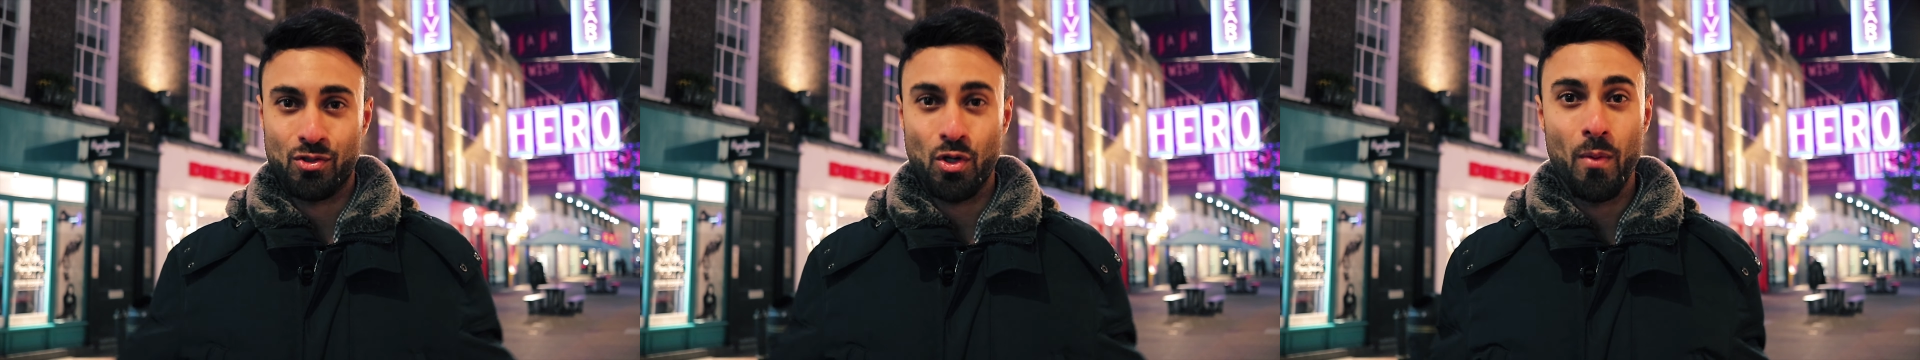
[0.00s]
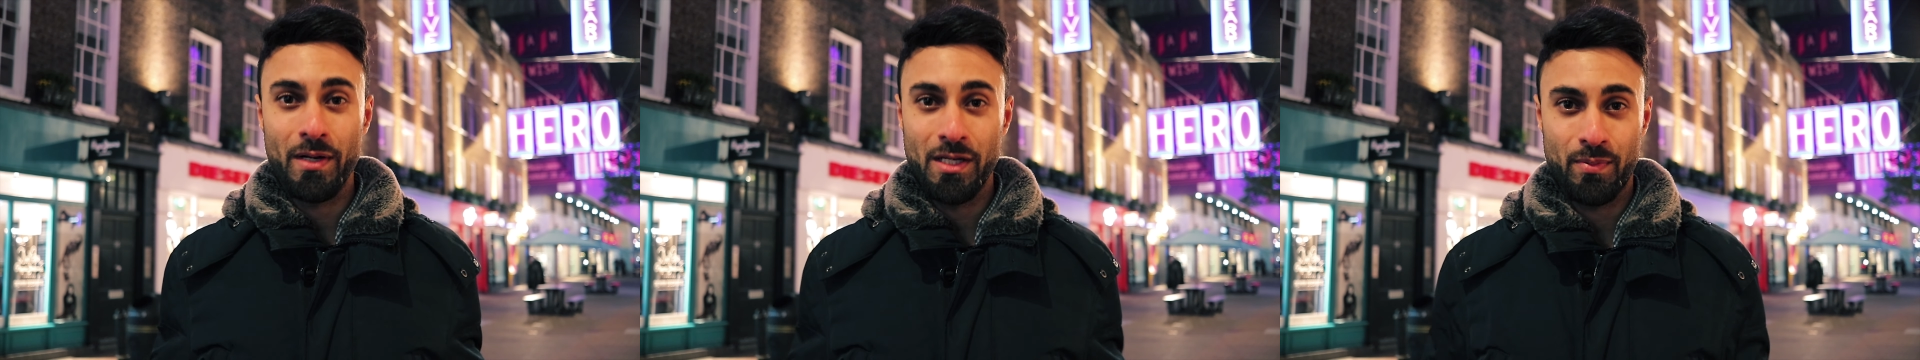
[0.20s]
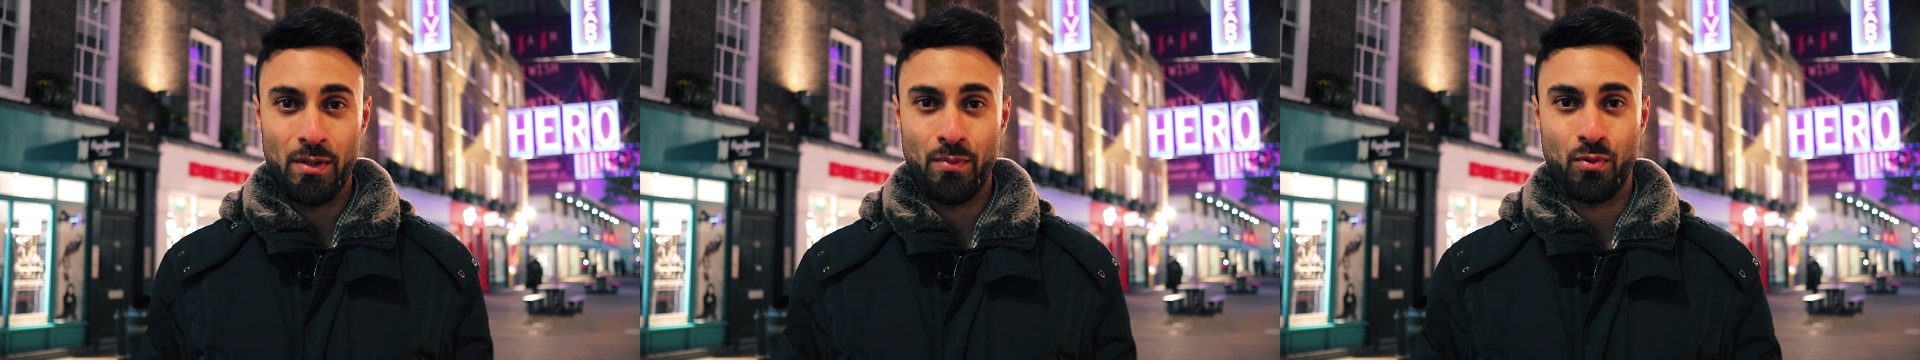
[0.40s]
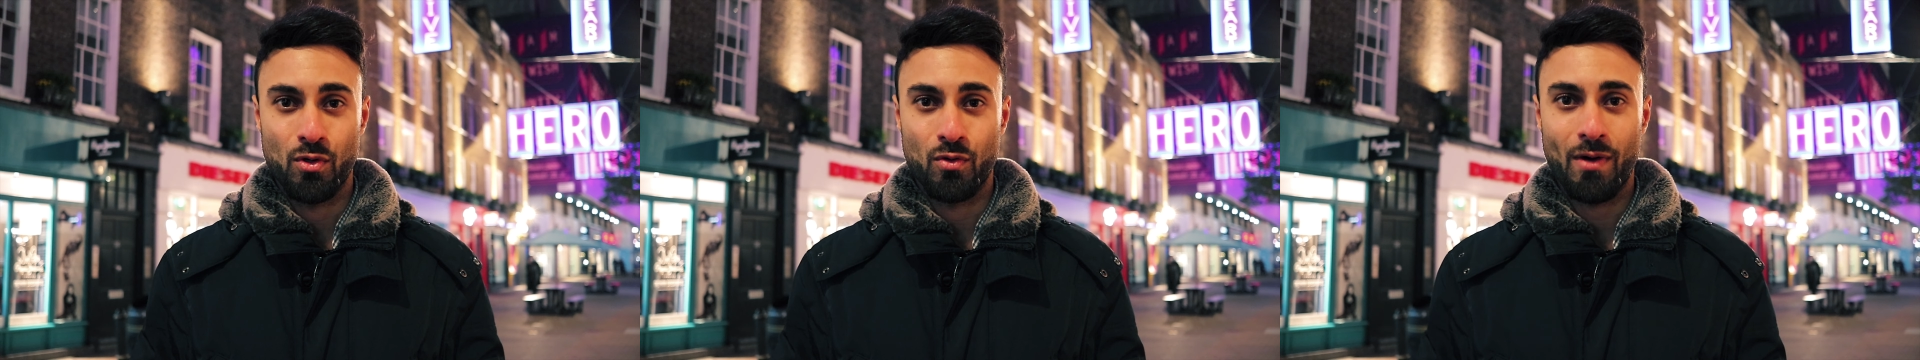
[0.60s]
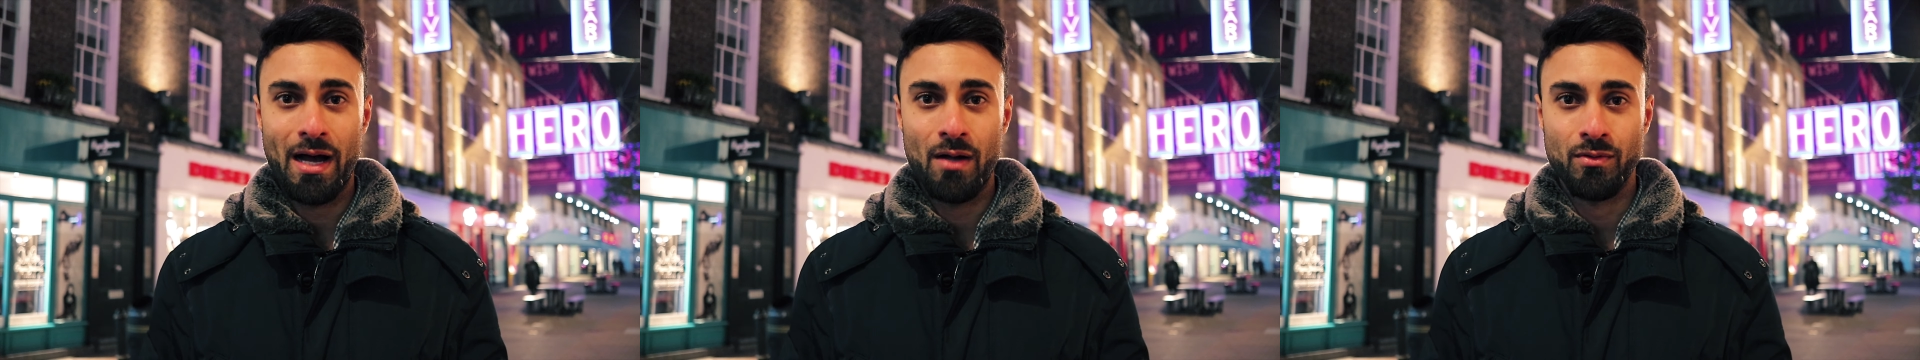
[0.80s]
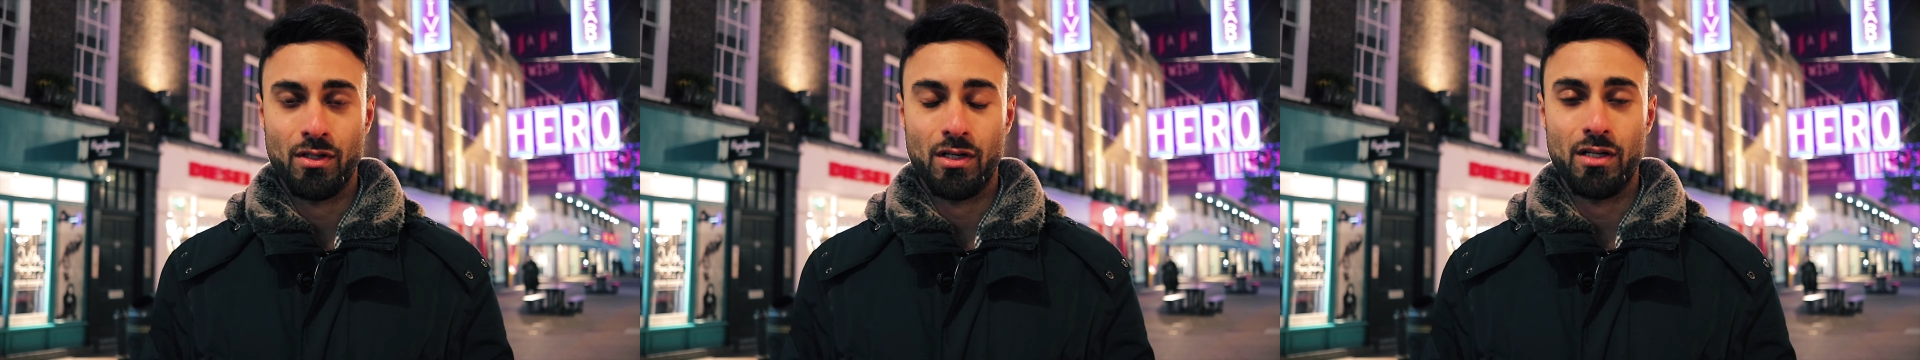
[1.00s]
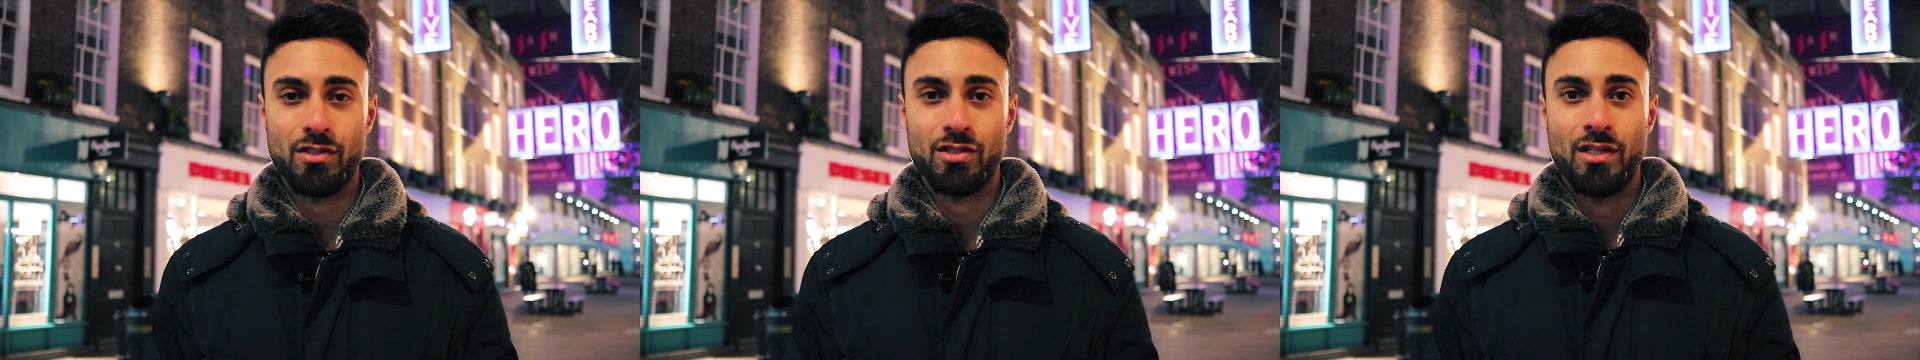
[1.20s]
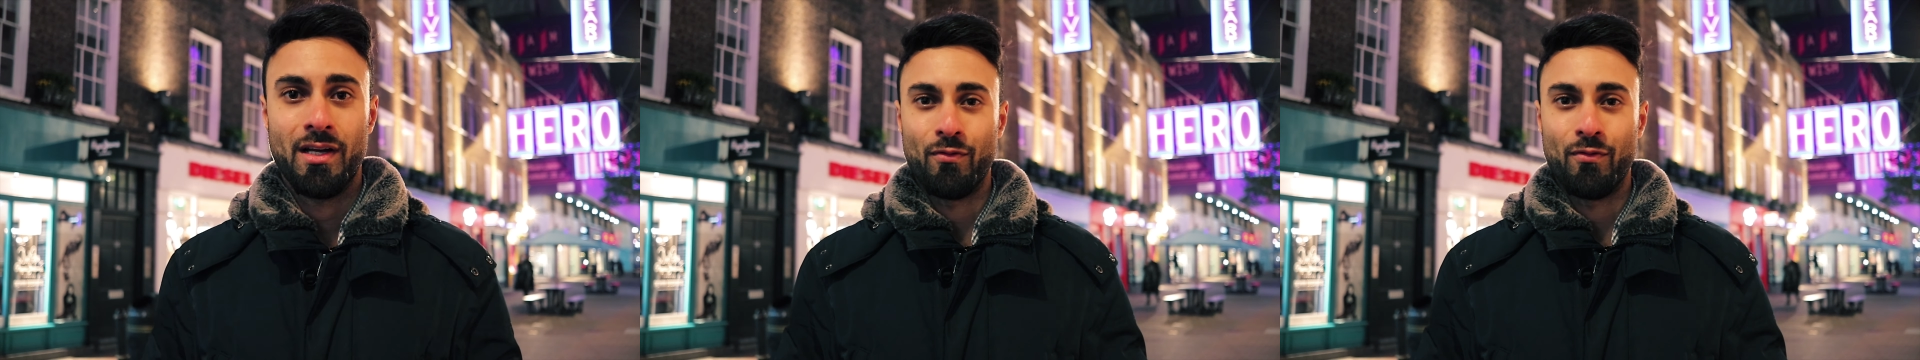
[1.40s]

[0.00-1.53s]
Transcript: so many people around us,